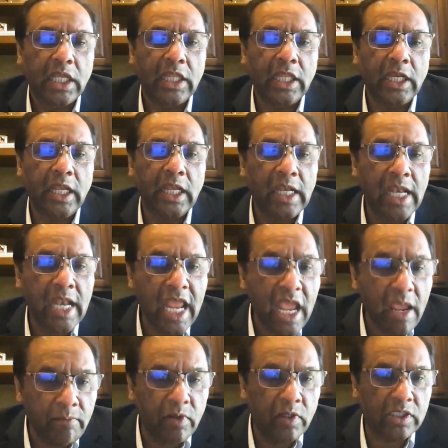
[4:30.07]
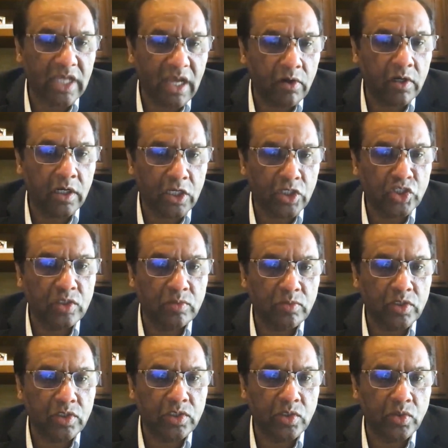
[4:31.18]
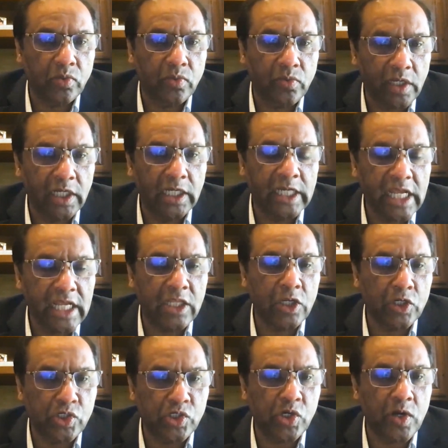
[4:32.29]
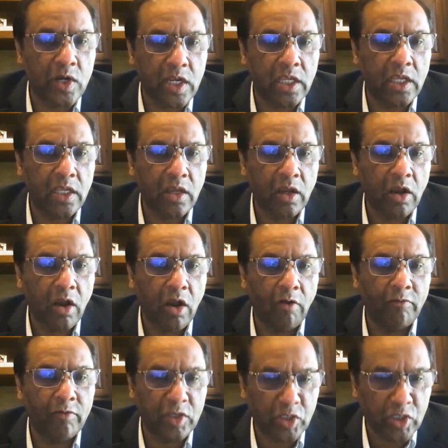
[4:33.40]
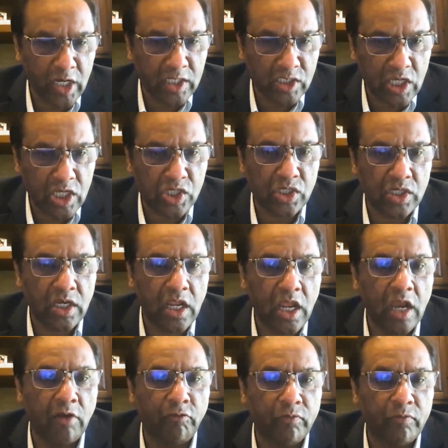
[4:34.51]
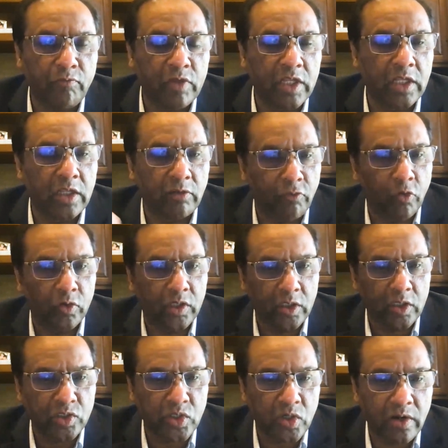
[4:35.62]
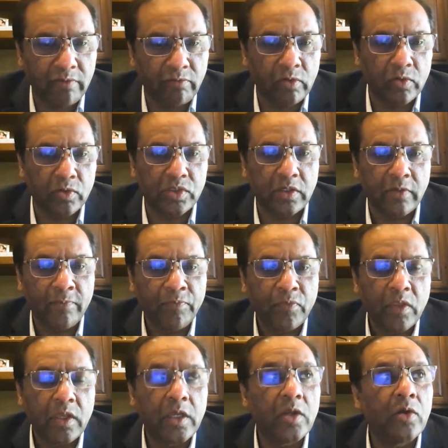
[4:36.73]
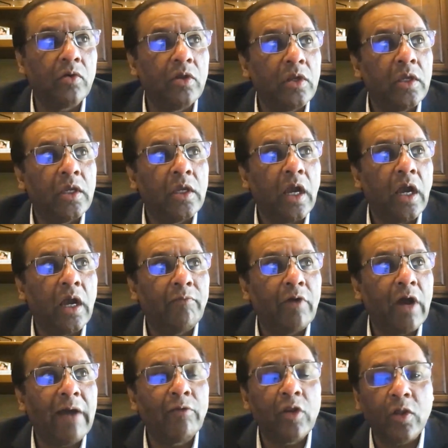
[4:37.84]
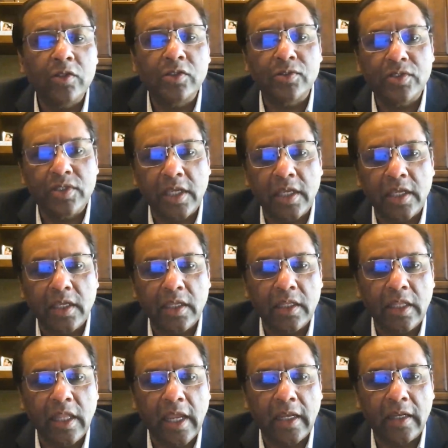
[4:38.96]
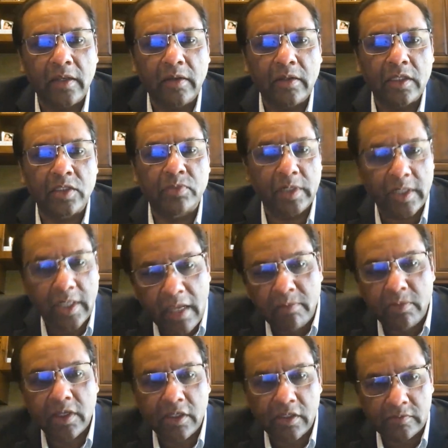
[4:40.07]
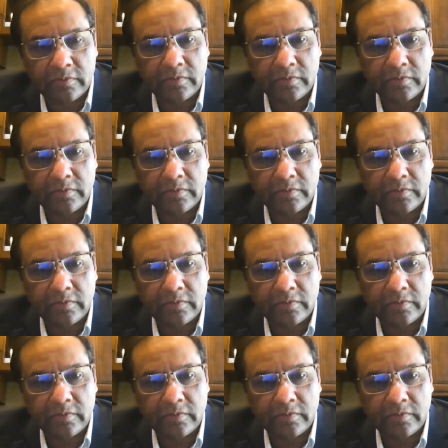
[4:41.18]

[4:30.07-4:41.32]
that enables our customers to really take their journey of digitization and within the fourth industrial revolution. I would also say that this pandemic